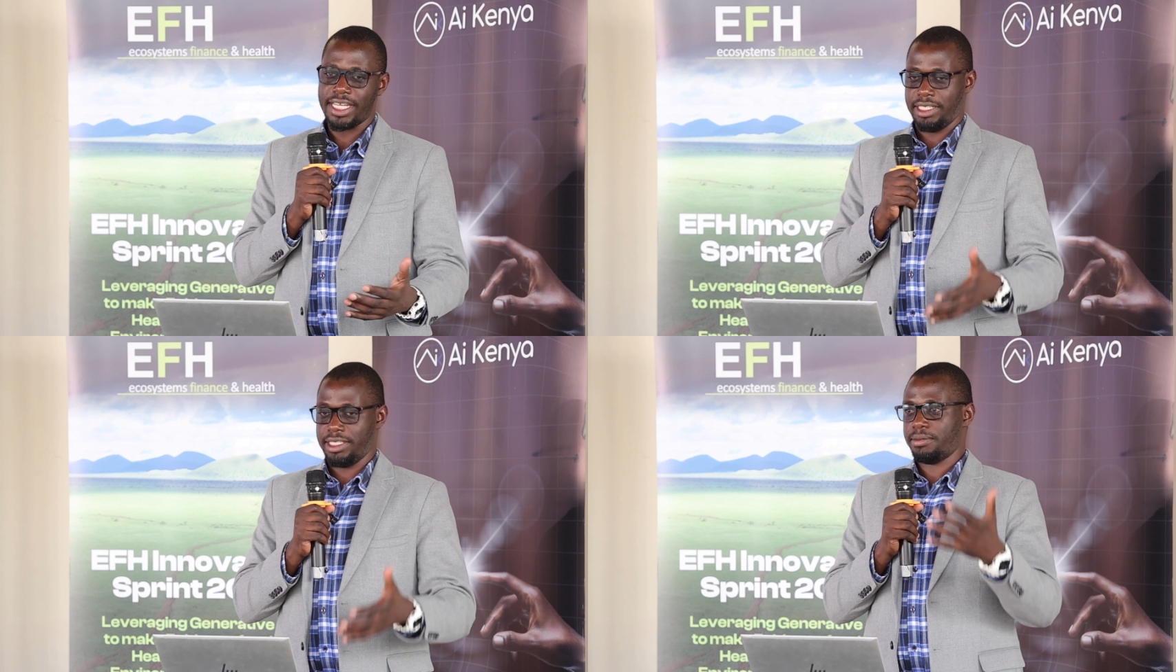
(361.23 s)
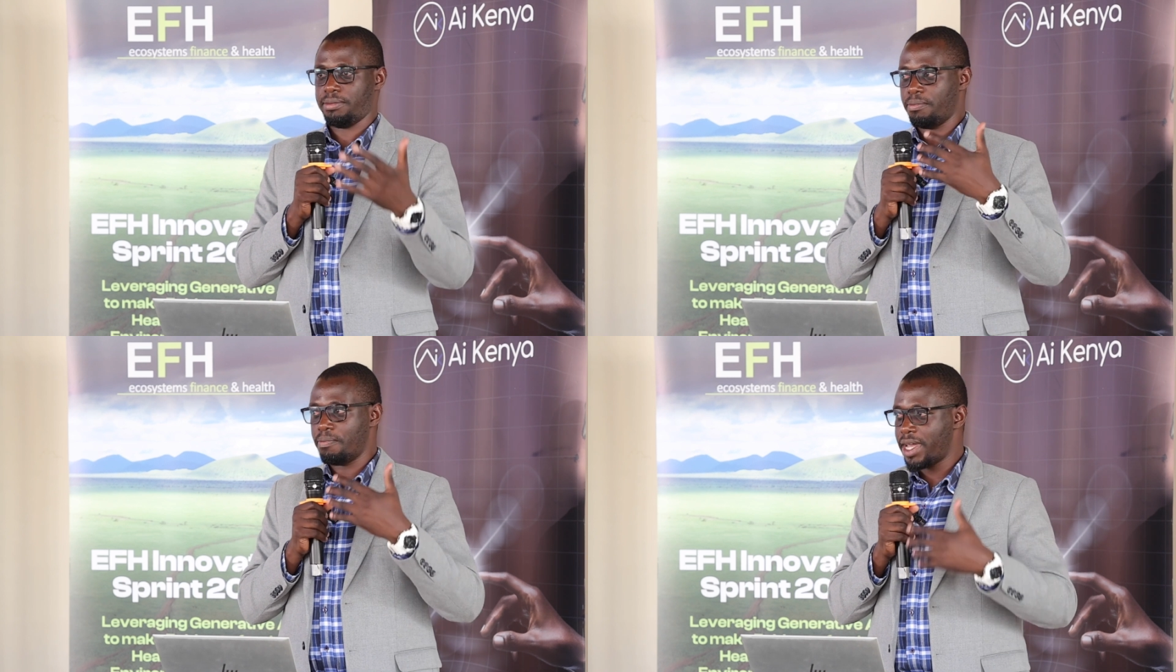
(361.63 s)
and it's
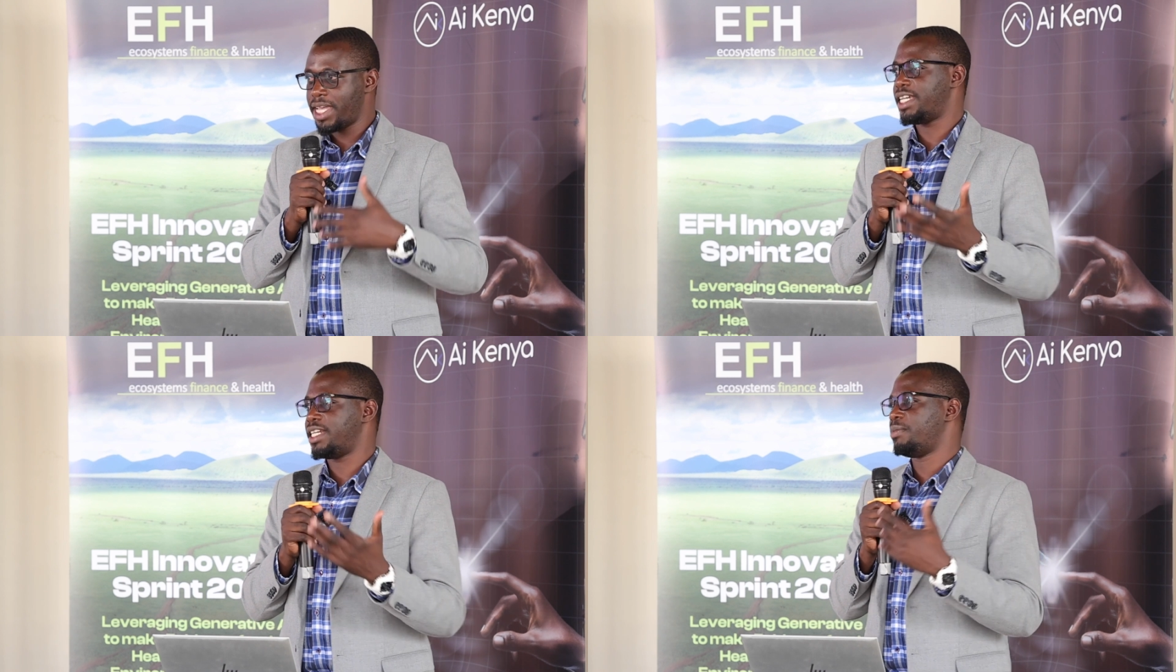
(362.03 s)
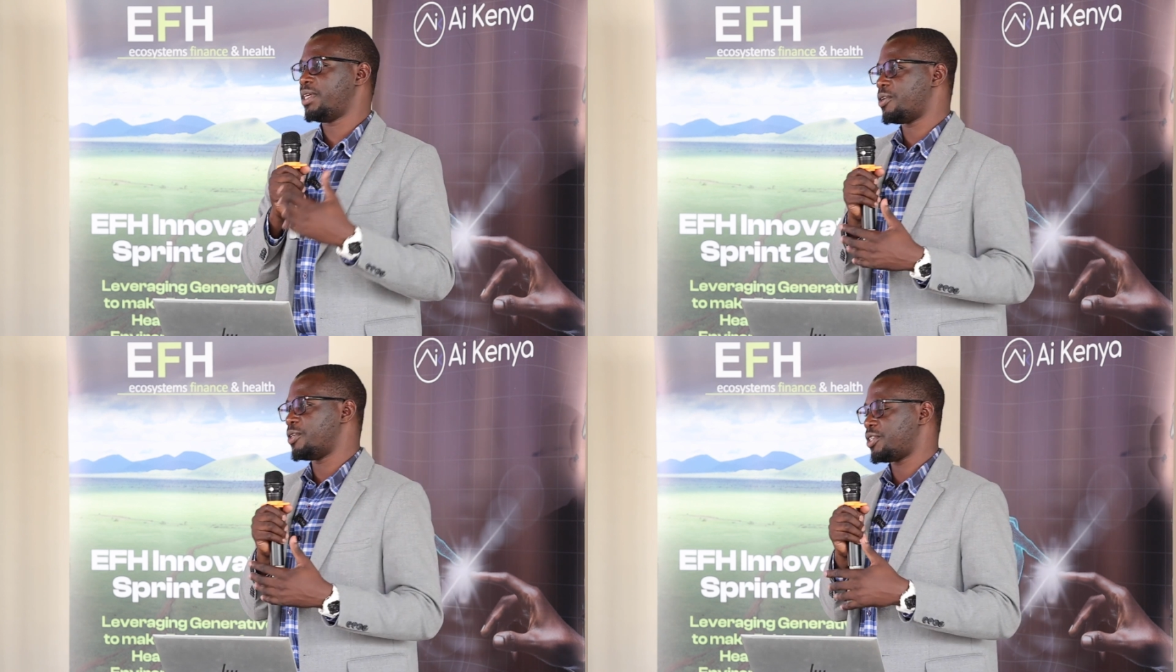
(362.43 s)
majorly
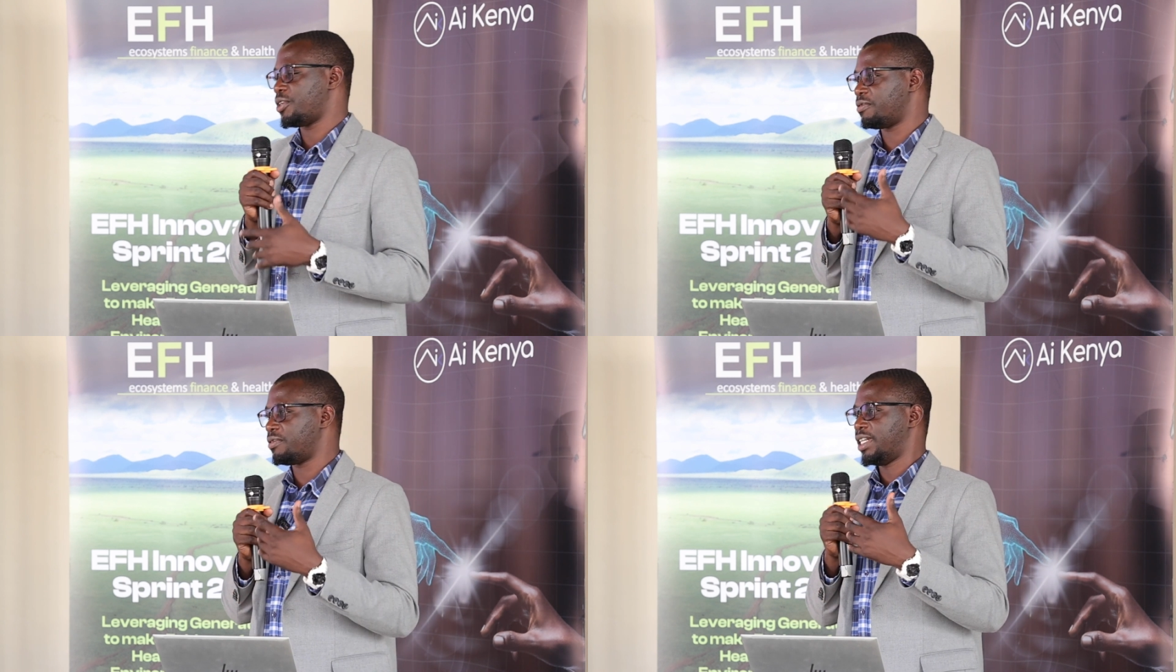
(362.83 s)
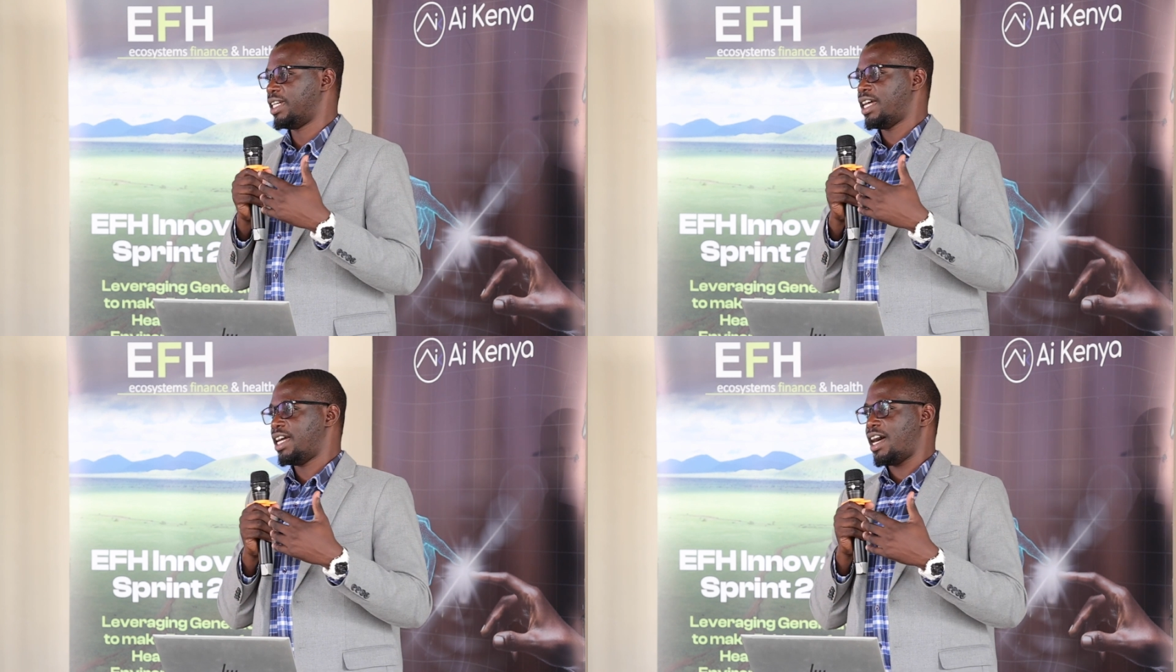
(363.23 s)
because of
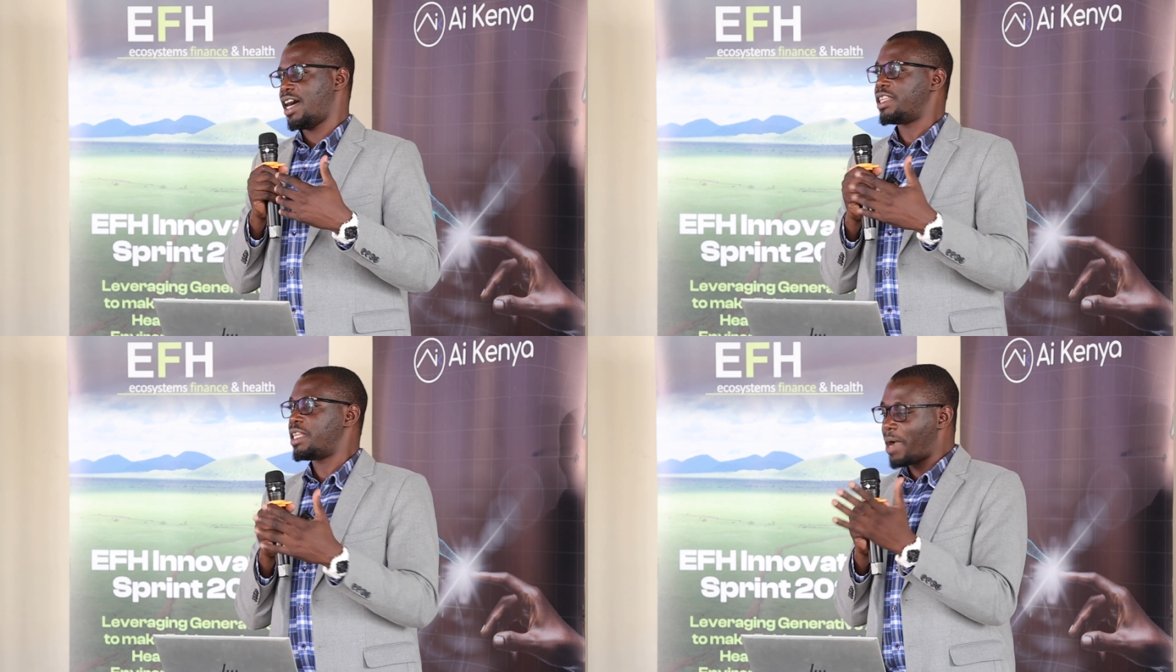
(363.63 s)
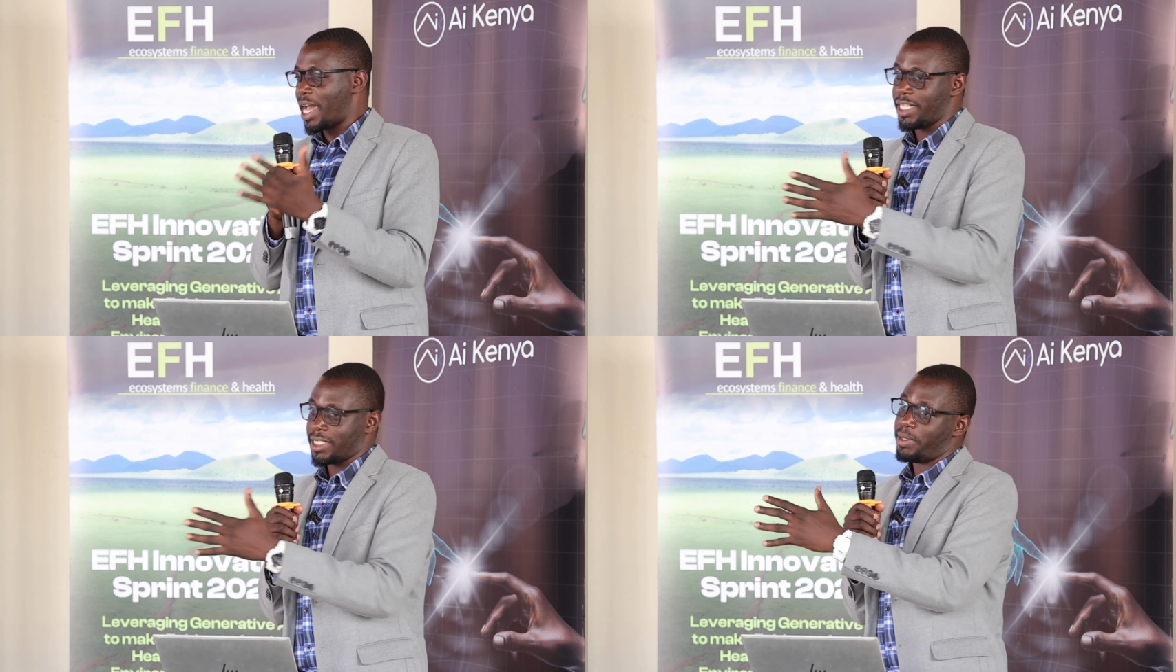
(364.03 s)
the
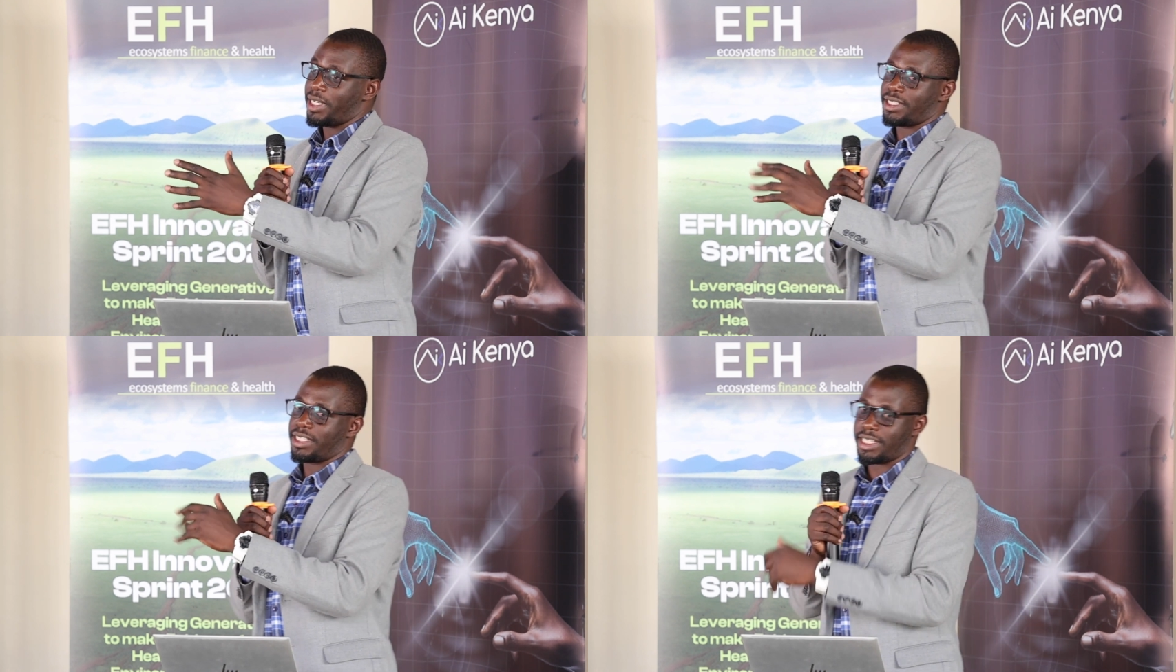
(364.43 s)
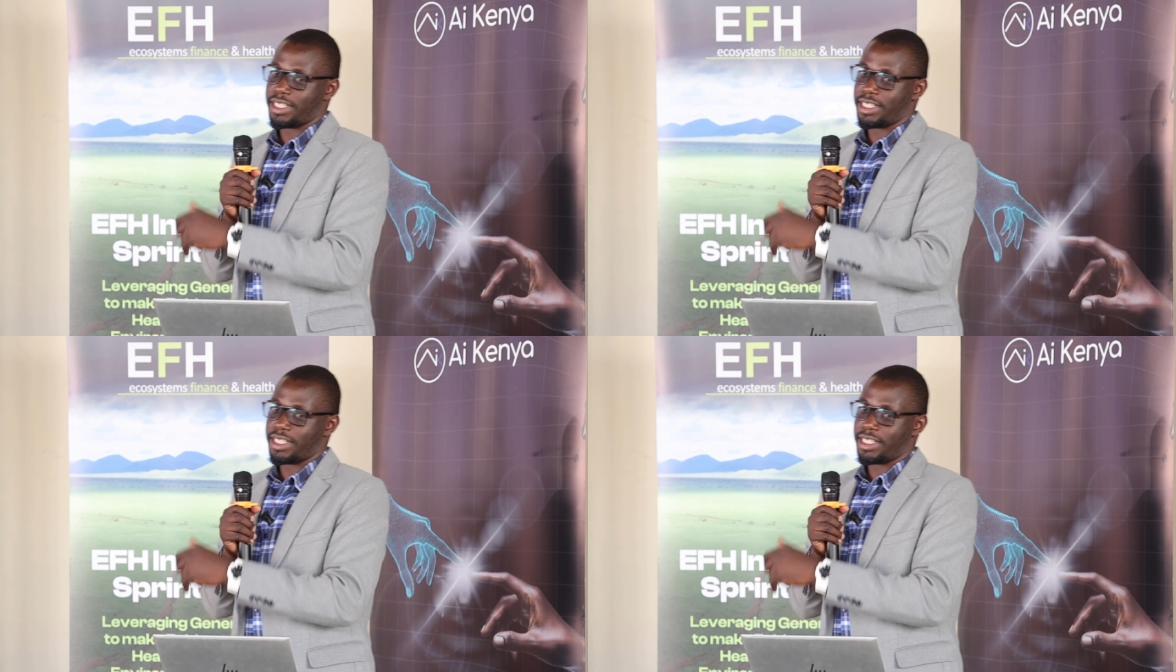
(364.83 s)
bad experiences